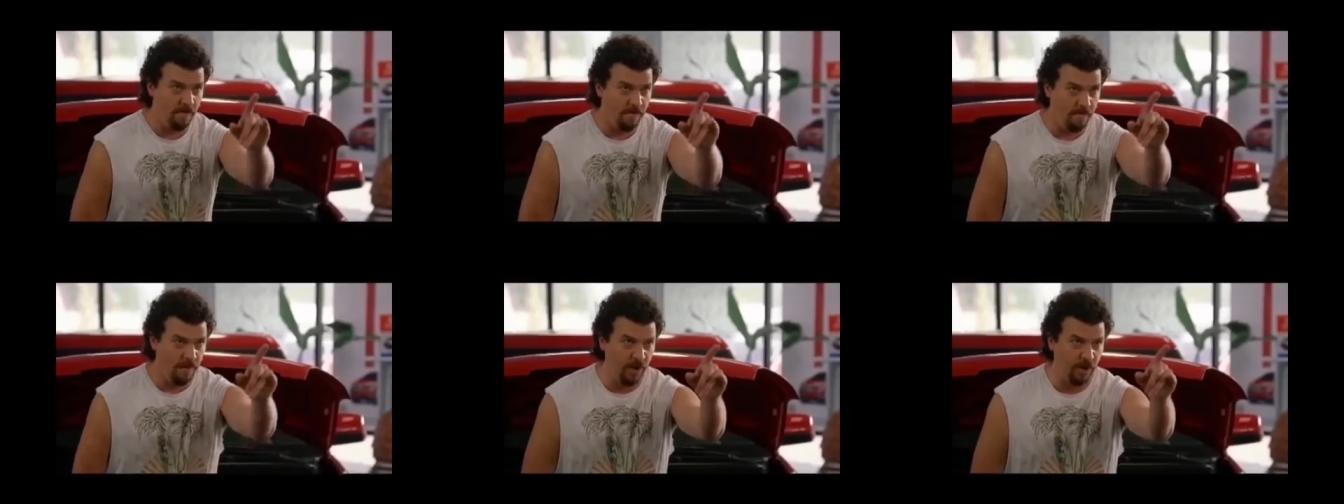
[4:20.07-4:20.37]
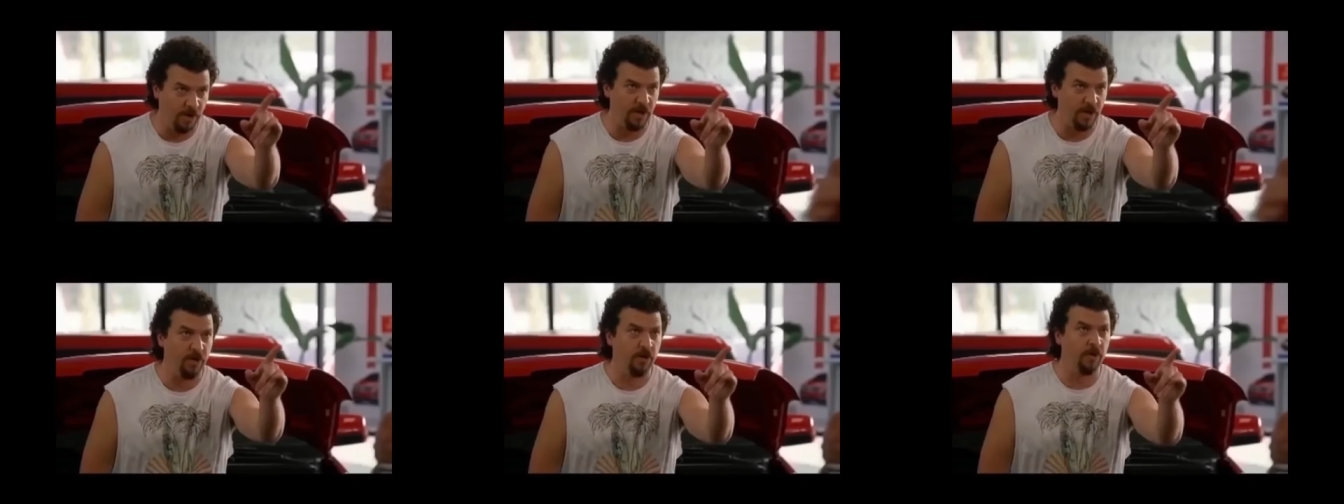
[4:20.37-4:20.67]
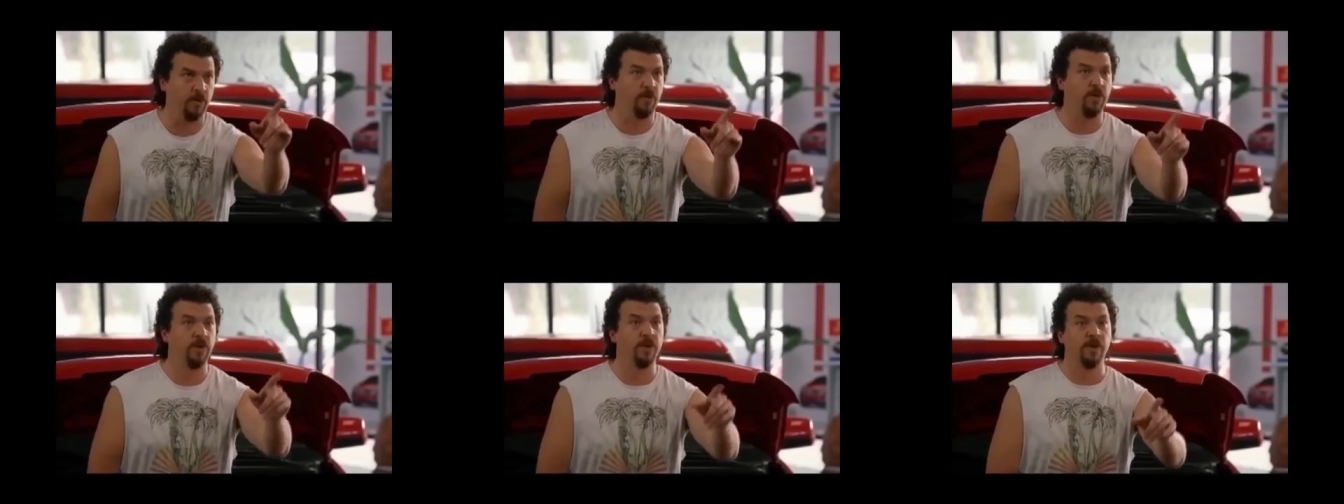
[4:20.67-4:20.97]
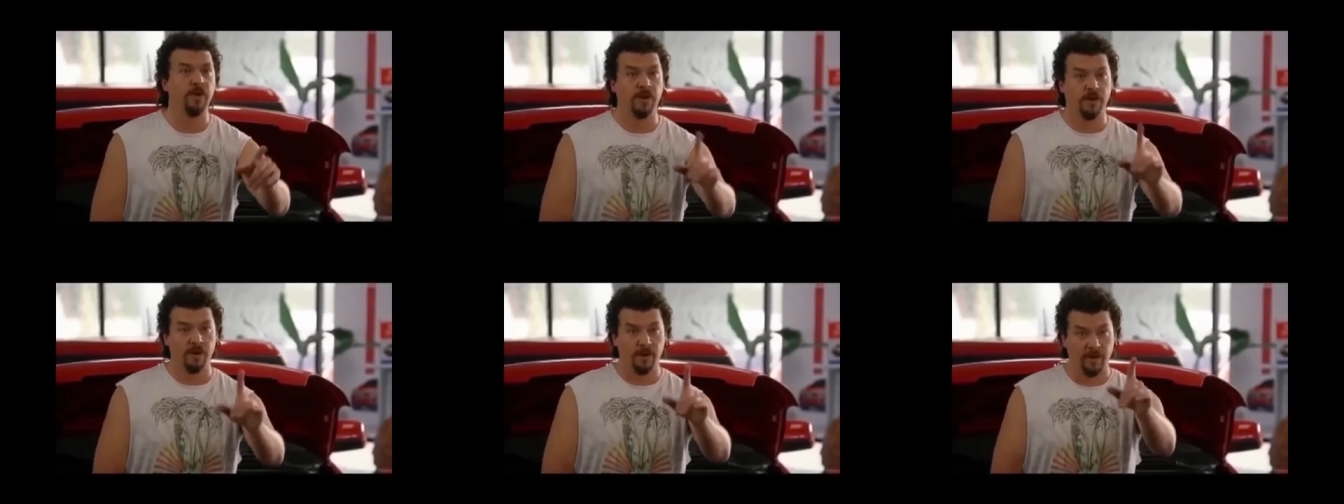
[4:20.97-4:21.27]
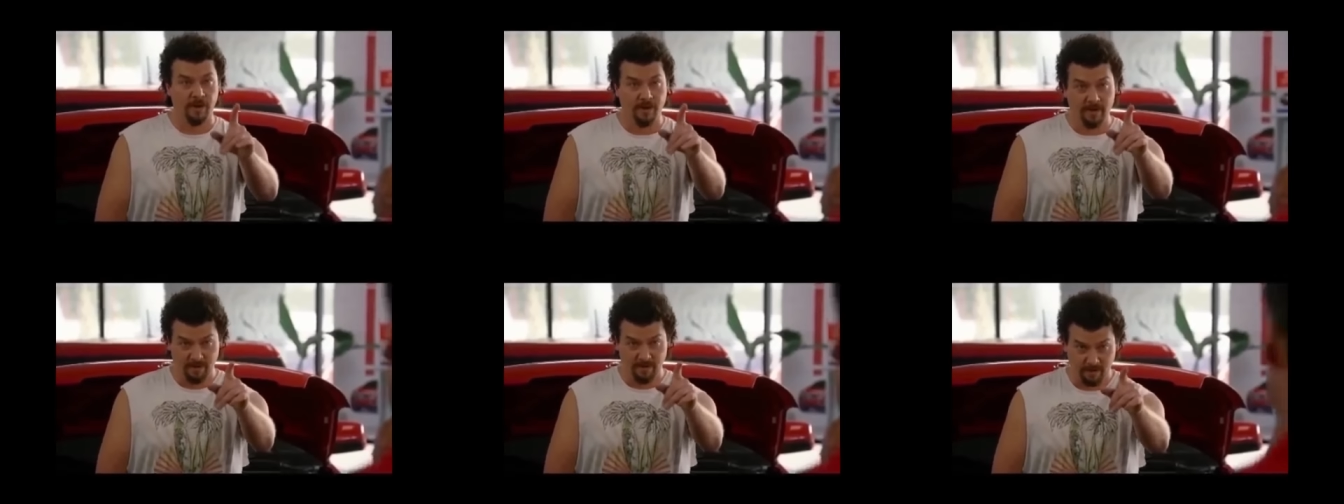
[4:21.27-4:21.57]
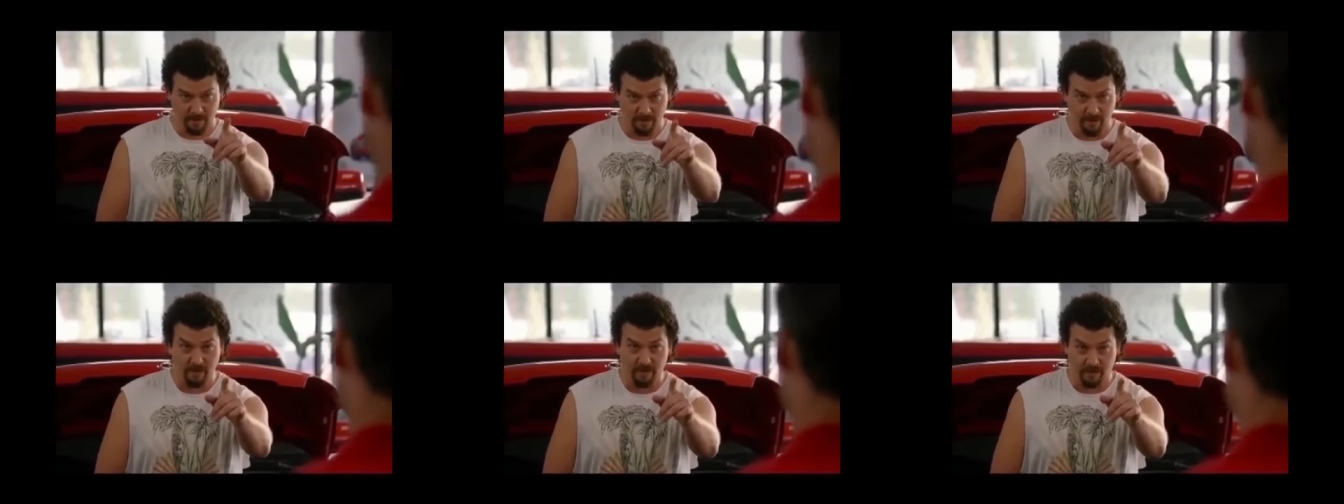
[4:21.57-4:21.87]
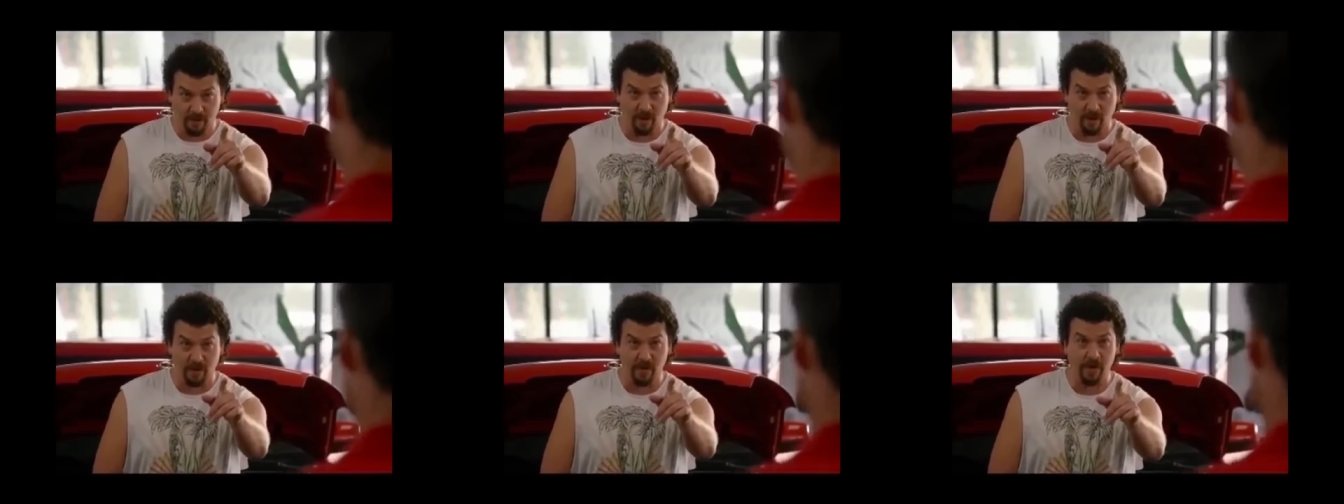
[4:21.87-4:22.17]
fuck you.
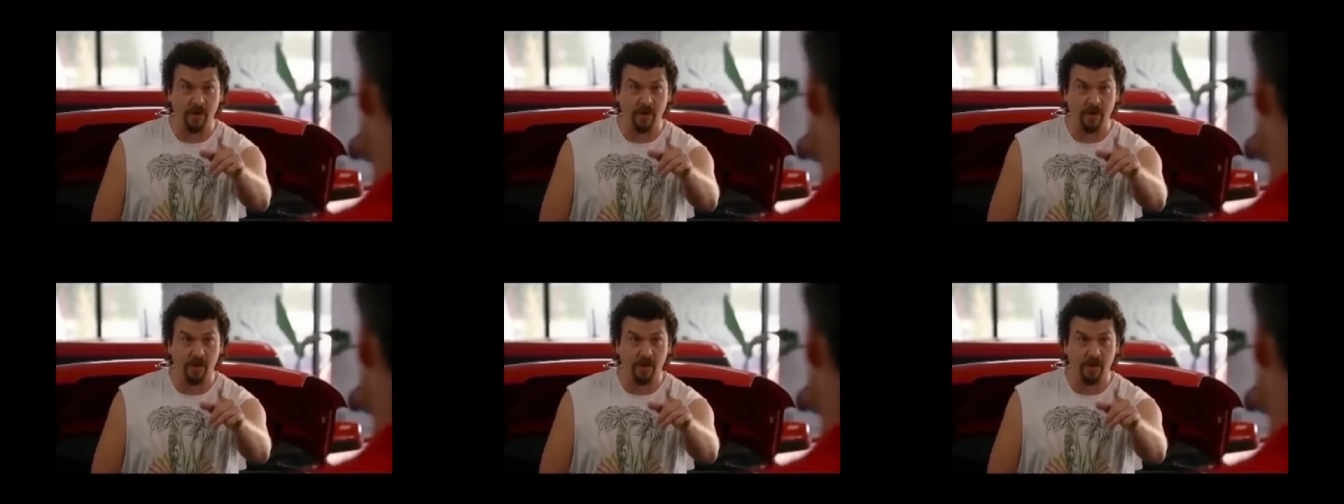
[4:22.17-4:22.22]
Fuck